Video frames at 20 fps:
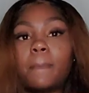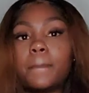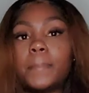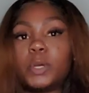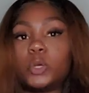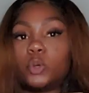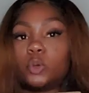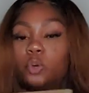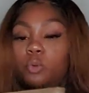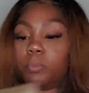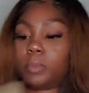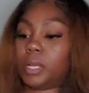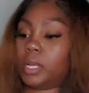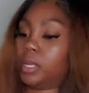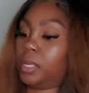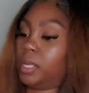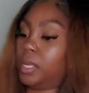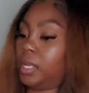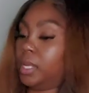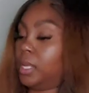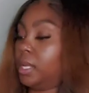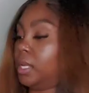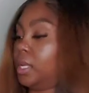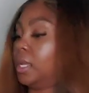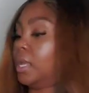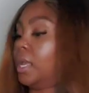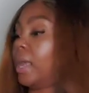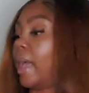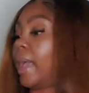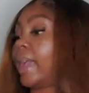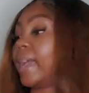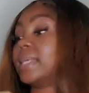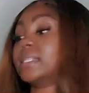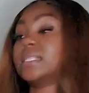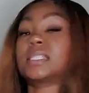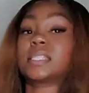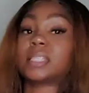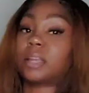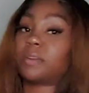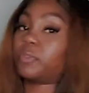boom, I got
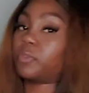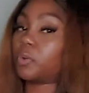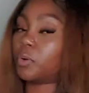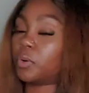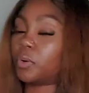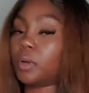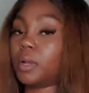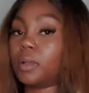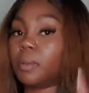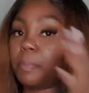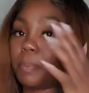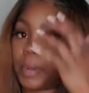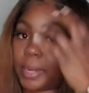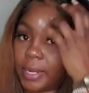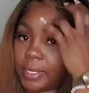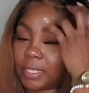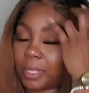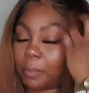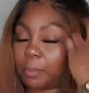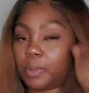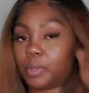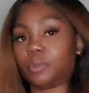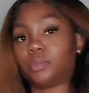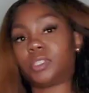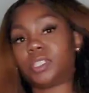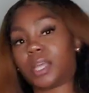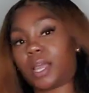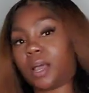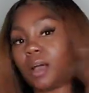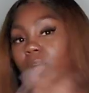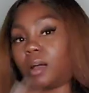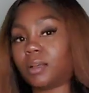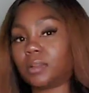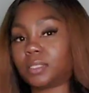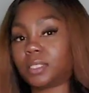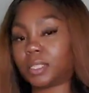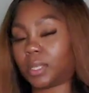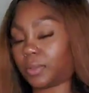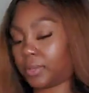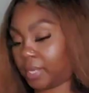several pairs of boots, y'all.
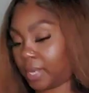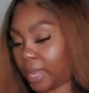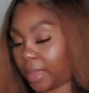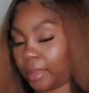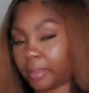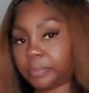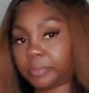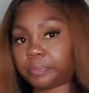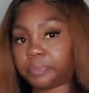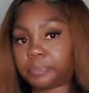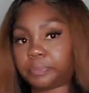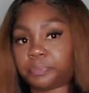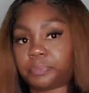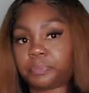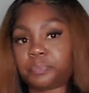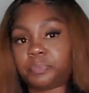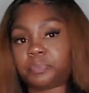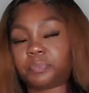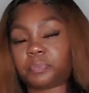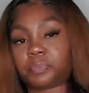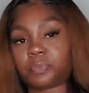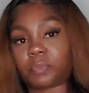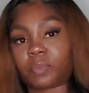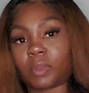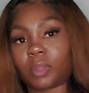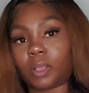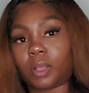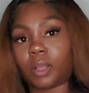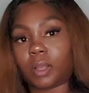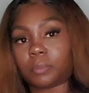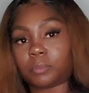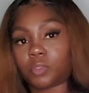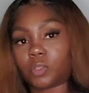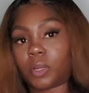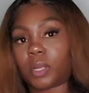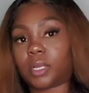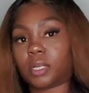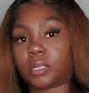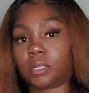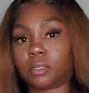So yeah,
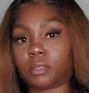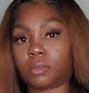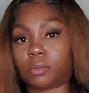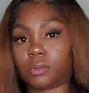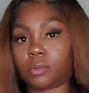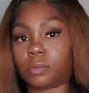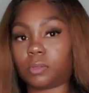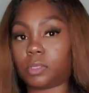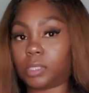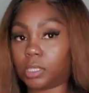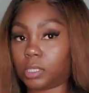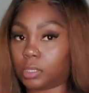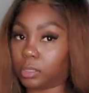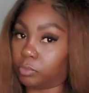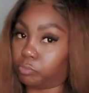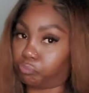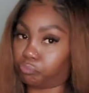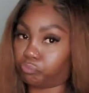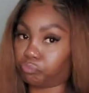I'm trying to grow